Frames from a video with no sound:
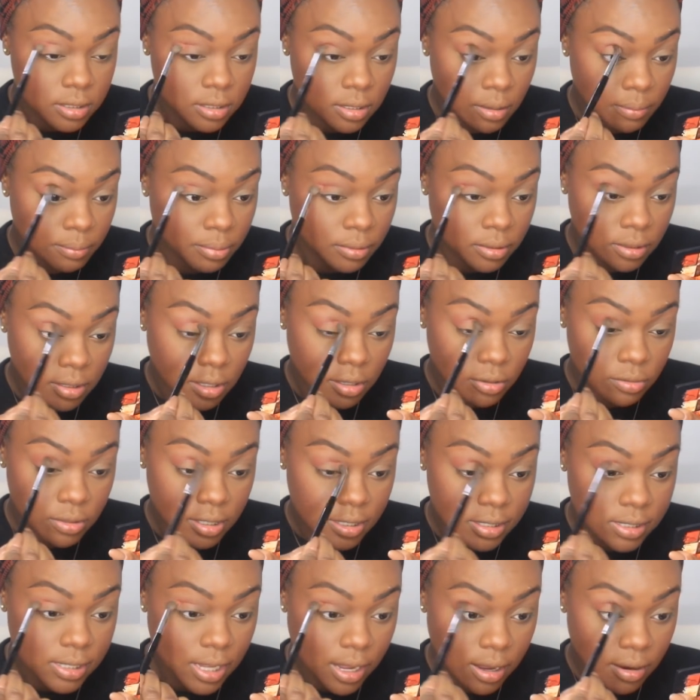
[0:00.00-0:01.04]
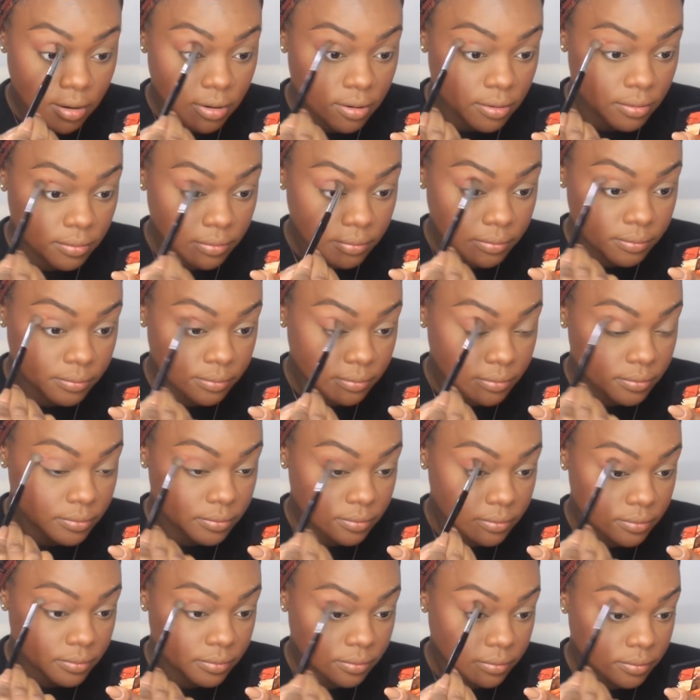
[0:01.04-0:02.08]
to blow this out.
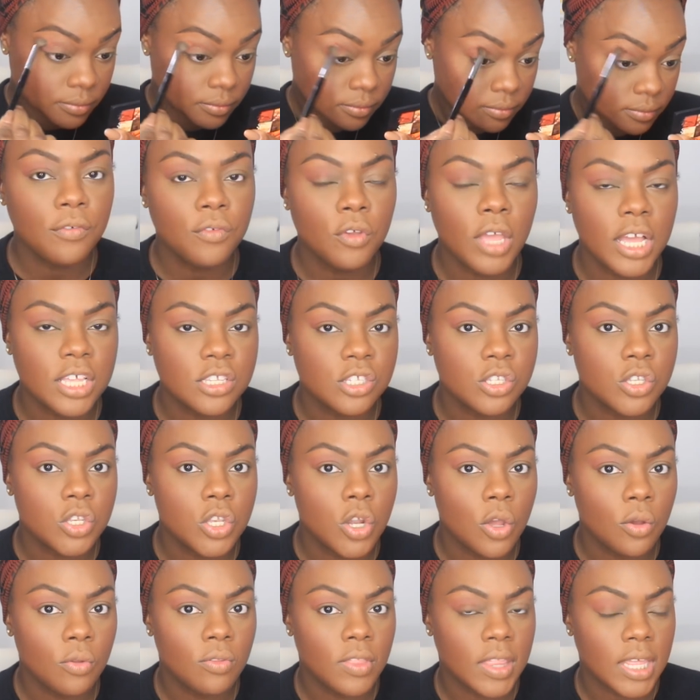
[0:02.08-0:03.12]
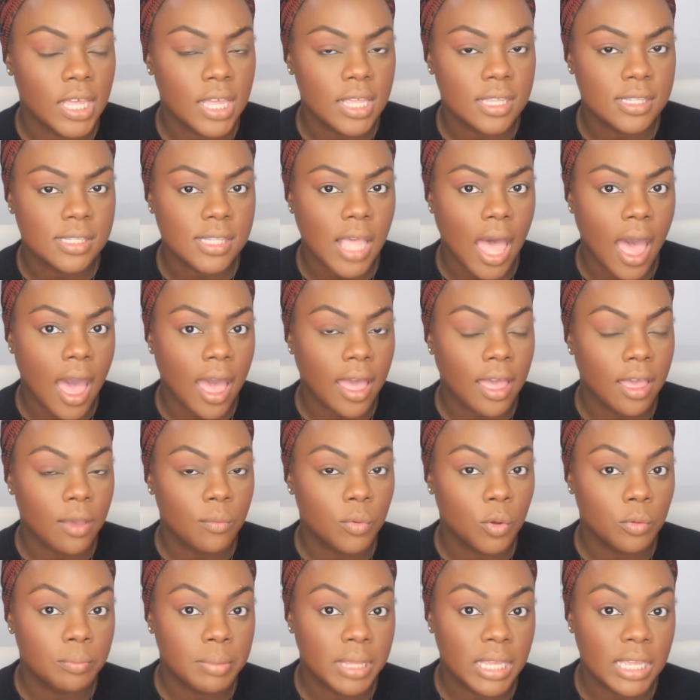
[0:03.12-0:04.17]
I don't know if you guys know this, I
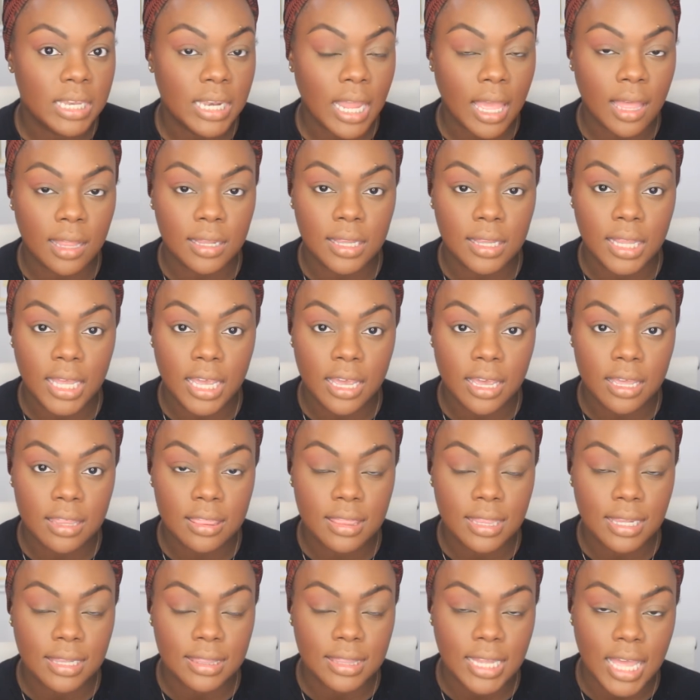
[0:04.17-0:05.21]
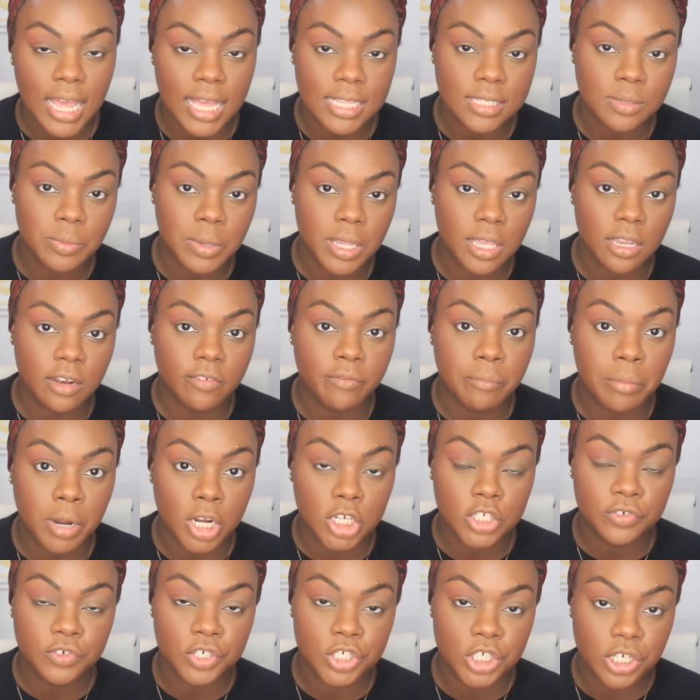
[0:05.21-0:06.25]
will be in LA the last weekend of
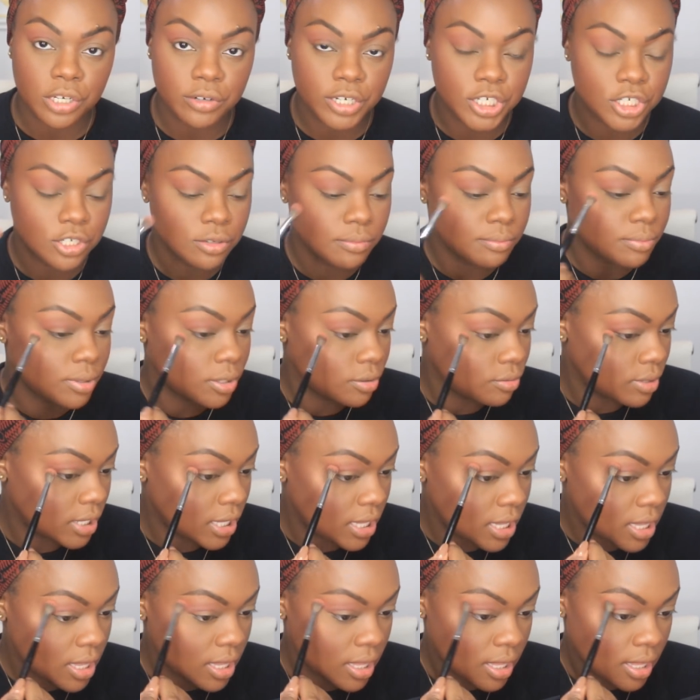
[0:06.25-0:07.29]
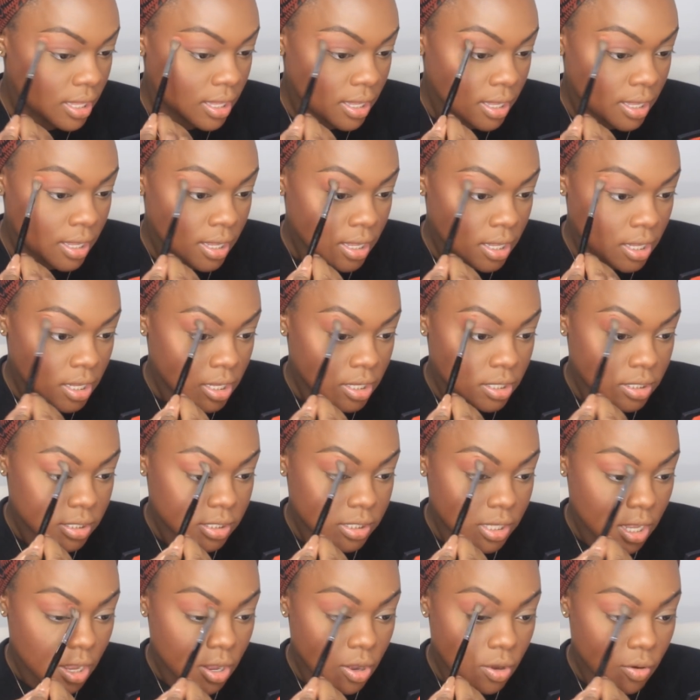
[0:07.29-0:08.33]
March for Generation Beauty.
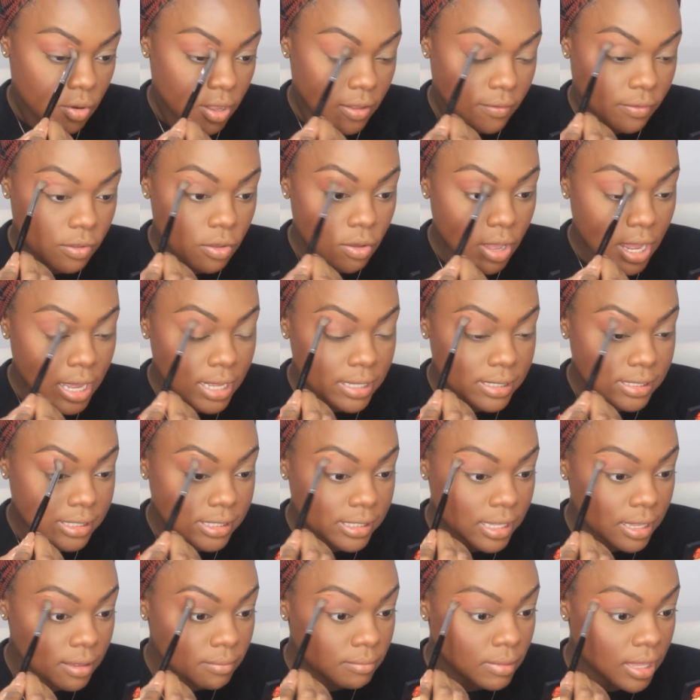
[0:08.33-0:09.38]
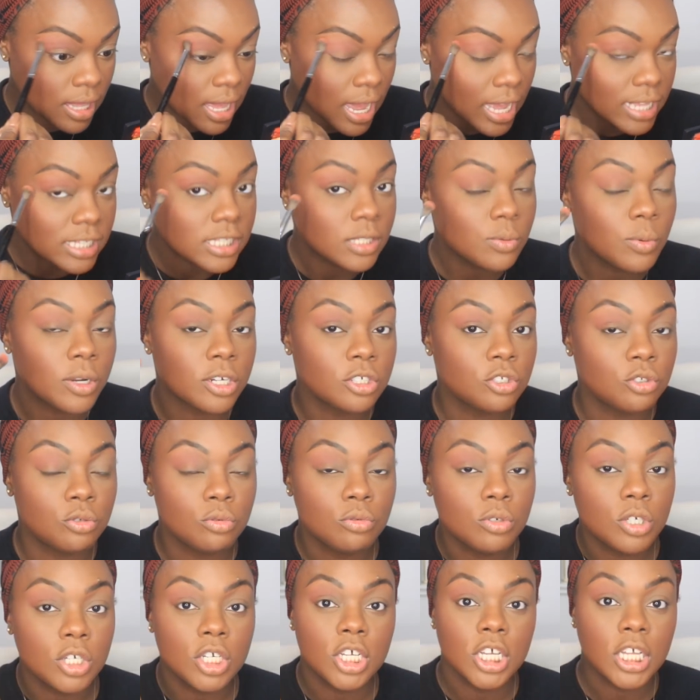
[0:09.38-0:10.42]
So if you guys see me, I swear to
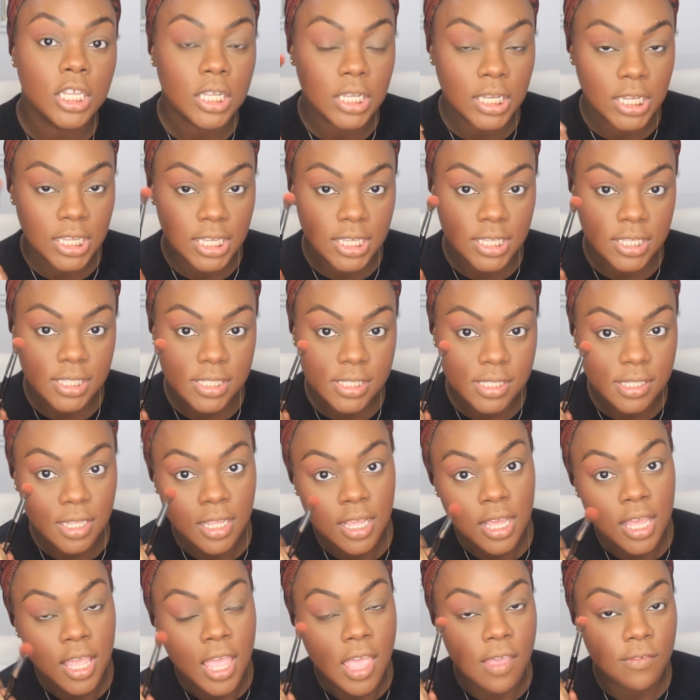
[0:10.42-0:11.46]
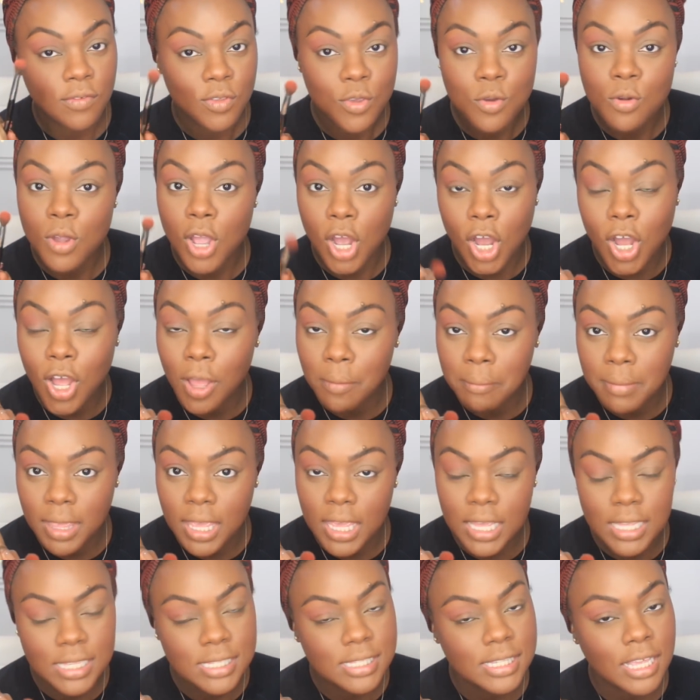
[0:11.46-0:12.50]
goodness, if you
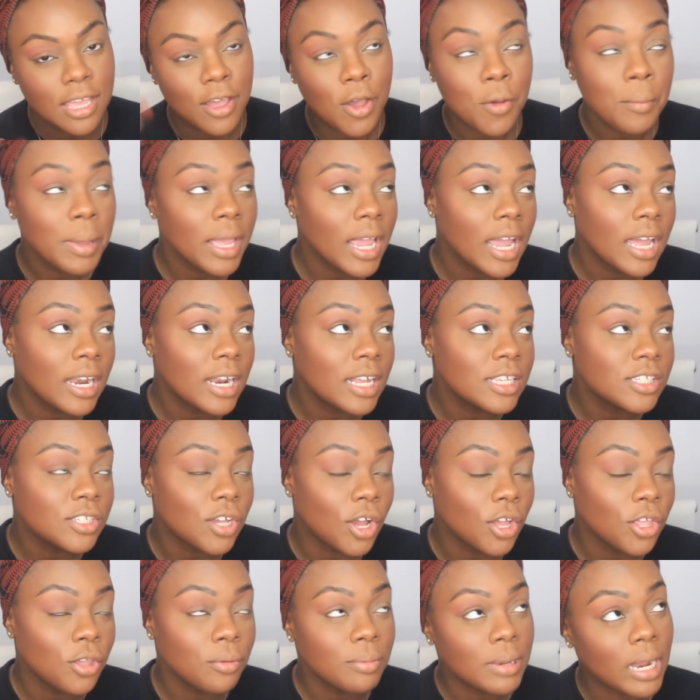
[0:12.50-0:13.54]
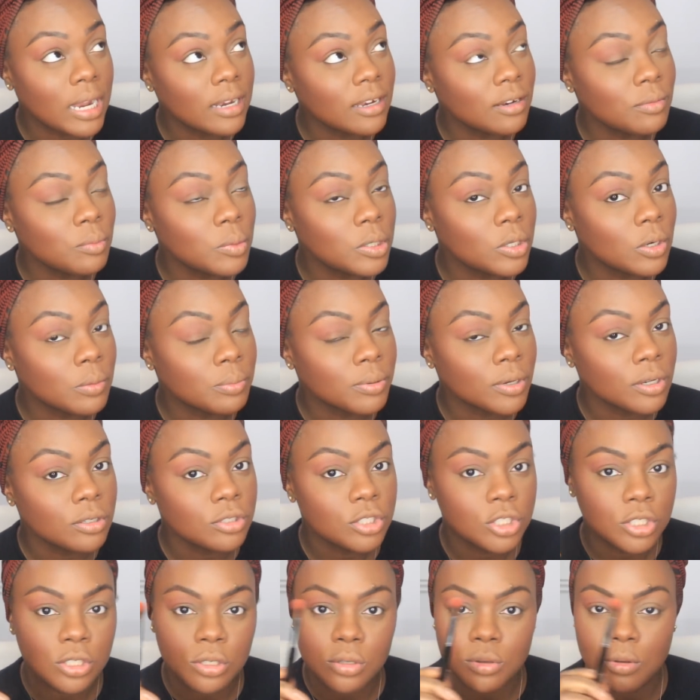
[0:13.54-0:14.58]
comment and say, oh my God, I saw you, but I didn't want to
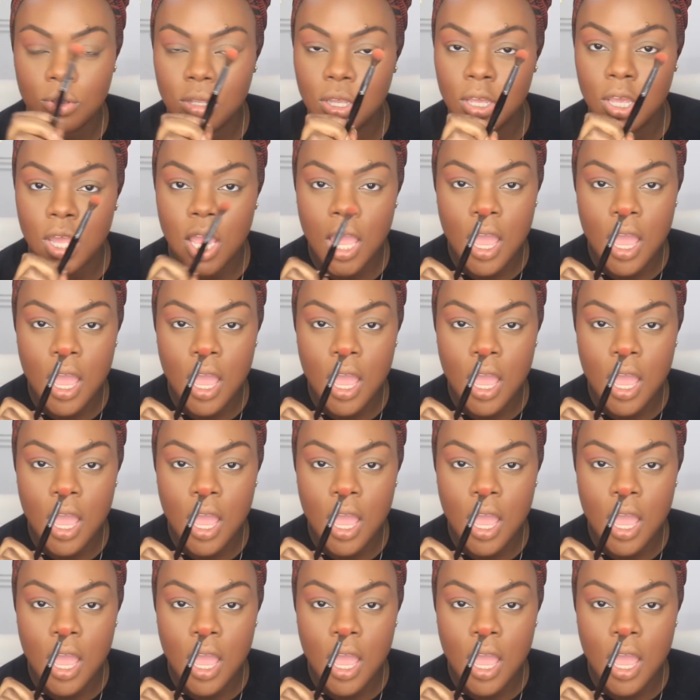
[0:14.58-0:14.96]
approach you,